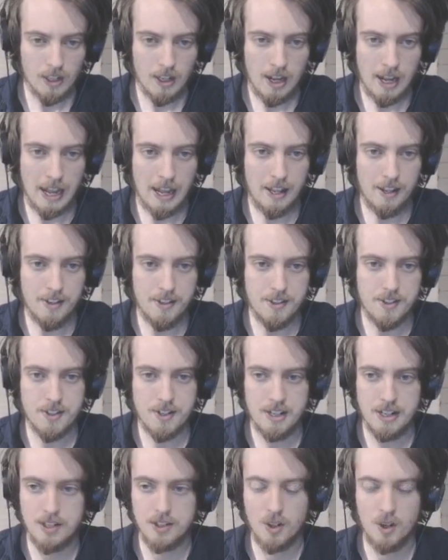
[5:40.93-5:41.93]
And
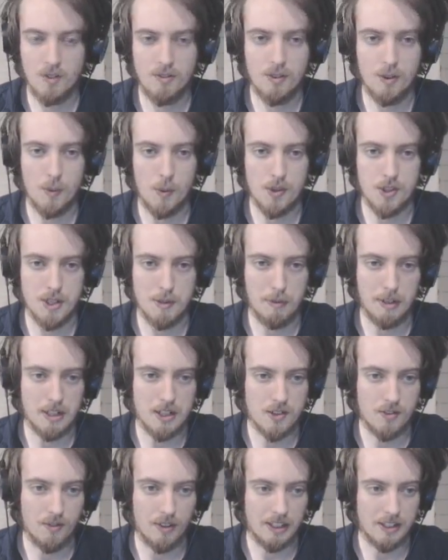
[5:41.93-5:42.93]
let's go through what some of
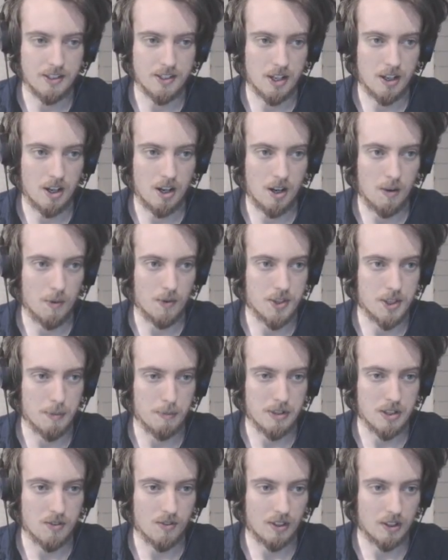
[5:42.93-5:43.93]
these things are and what some
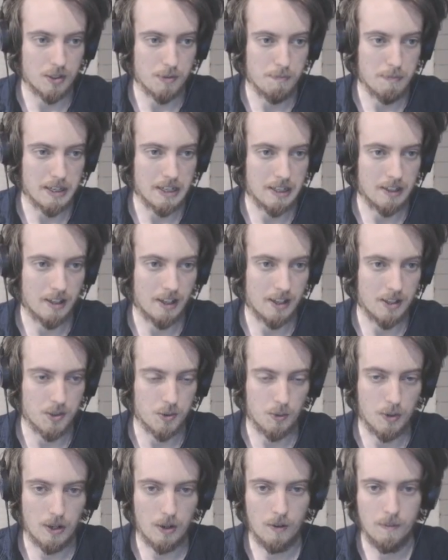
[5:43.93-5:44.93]
of these things mean as
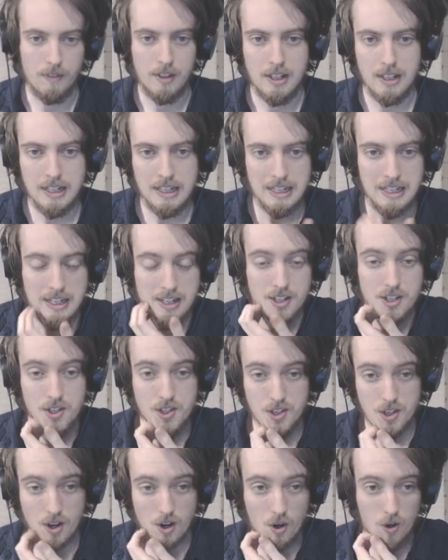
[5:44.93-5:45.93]
well.
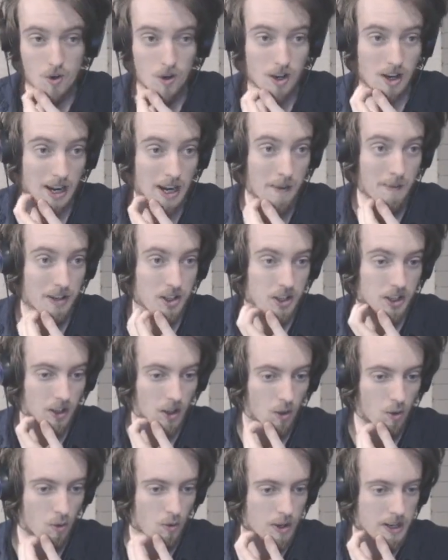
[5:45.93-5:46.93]
So, and I'm actually
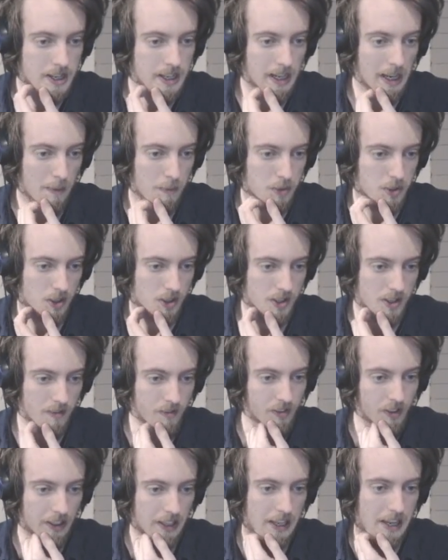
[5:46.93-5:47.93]
going to recapture
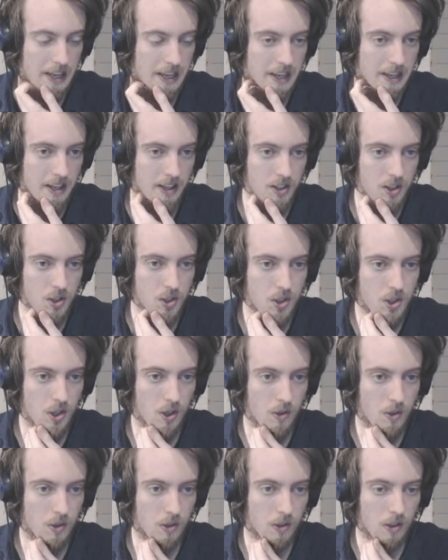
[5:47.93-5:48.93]
something here to show you